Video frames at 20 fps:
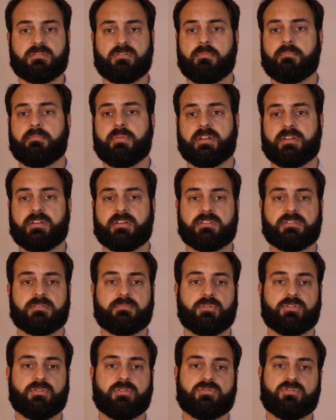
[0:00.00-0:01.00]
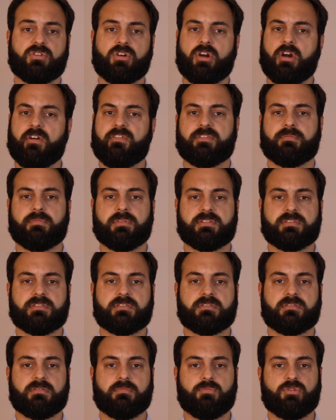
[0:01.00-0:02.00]
companies, but also
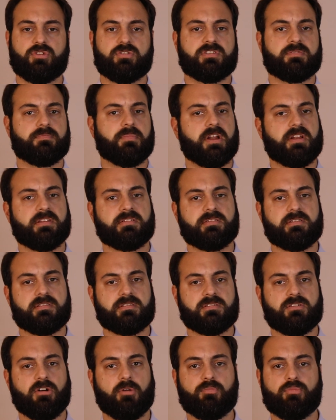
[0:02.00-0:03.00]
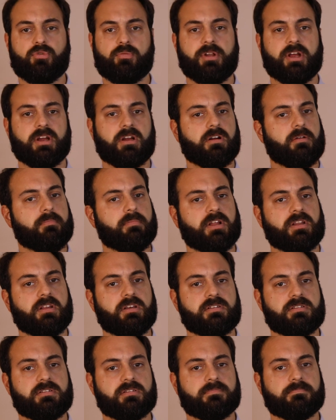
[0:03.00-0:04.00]
governments, municipalities, or public
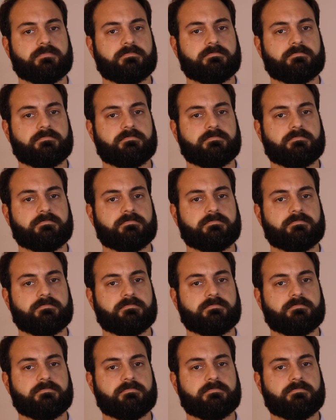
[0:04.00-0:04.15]
companies.